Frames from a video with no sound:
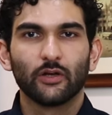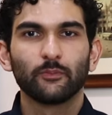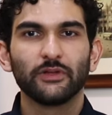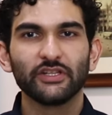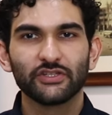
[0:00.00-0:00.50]

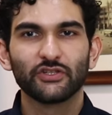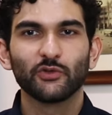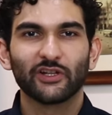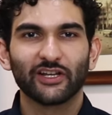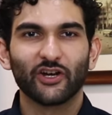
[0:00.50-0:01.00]
please do
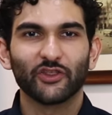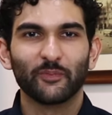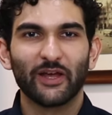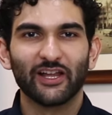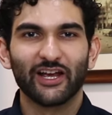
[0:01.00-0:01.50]
click on the
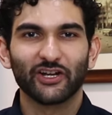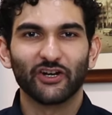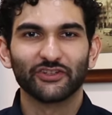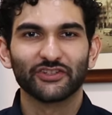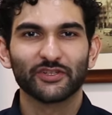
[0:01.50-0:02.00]
bell
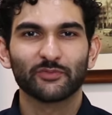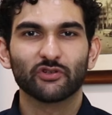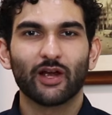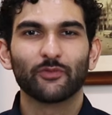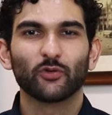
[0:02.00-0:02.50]
icon to
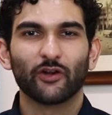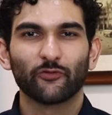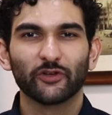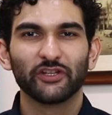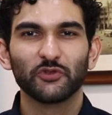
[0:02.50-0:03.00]
subscribe to our
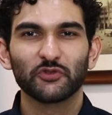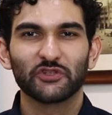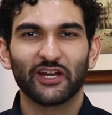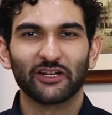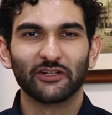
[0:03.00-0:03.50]
free news
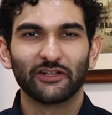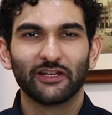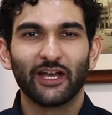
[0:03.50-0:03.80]
channel.